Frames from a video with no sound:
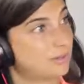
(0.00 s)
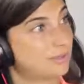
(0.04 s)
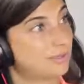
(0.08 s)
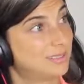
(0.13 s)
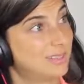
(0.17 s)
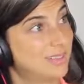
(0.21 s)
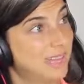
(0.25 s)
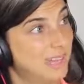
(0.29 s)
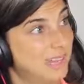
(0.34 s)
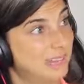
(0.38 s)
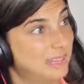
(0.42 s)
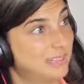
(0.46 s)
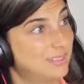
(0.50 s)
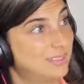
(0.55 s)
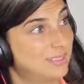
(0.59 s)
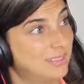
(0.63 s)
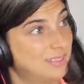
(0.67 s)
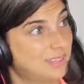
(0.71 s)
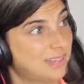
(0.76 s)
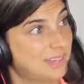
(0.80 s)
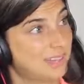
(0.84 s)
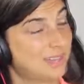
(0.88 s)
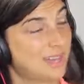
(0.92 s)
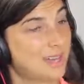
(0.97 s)
Yeah.
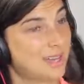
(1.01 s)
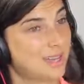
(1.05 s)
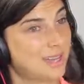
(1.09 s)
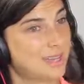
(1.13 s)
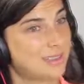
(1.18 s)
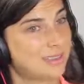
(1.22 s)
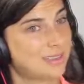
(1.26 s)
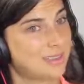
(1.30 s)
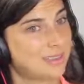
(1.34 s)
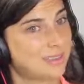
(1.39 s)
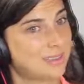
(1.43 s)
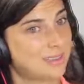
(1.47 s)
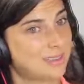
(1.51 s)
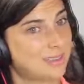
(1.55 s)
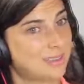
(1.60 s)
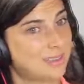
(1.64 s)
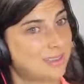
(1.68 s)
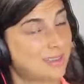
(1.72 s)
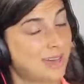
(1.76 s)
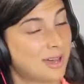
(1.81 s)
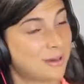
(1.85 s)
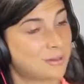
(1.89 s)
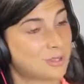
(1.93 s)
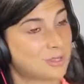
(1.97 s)
And I think
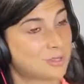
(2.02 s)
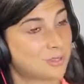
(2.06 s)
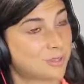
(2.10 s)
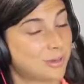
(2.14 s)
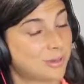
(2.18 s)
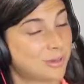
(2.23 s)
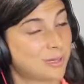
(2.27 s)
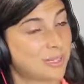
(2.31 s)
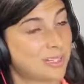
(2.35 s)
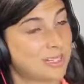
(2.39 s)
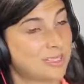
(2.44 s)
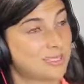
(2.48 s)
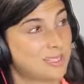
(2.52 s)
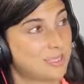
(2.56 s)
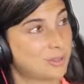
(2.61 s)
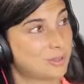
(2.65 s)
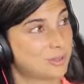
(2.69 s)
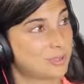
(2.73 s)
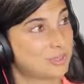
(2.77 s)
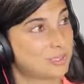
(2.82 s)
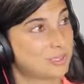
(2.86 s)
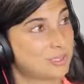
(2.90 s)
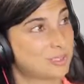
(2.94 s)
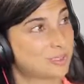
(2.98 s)
that was a pretty easy
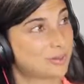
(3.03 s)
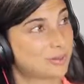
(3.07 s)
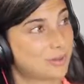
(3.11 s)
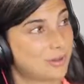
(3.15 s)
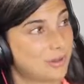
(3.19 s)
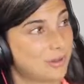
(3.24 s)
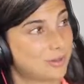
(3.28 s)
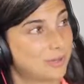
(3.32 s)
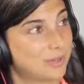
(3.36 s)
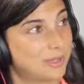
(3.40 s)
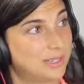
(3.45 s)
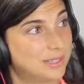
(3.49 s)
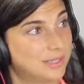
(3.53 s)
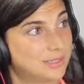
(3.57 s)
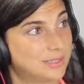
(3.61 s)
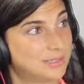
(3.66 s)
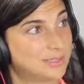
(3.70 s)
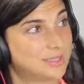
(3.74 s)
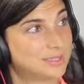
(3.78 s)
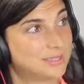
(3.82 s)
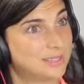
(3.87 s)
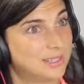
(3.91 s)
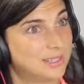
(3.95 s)
transition for him because,